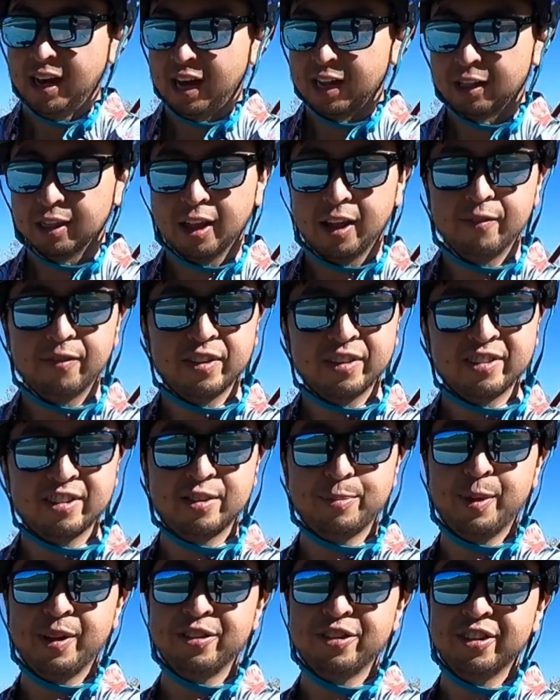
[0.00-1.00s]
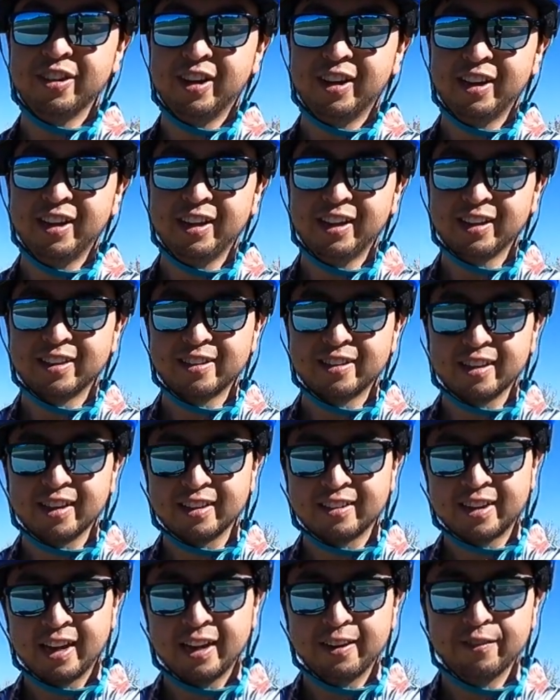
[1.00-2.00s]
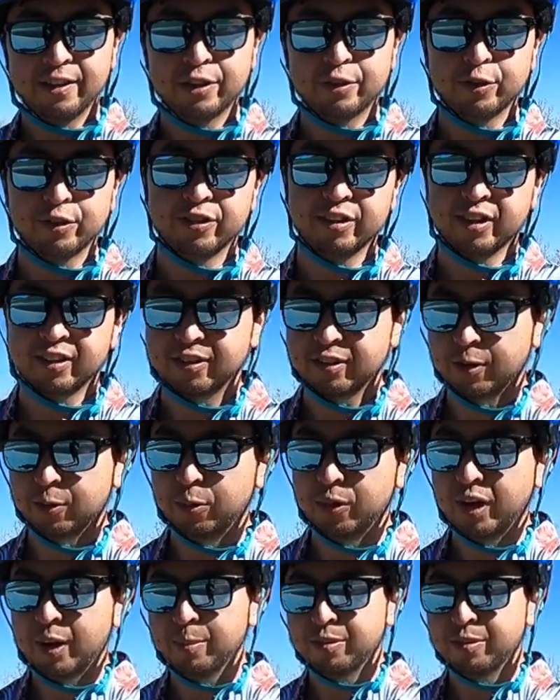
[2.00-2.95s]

I love the suspension on it. It's, it's kind of interesting. So what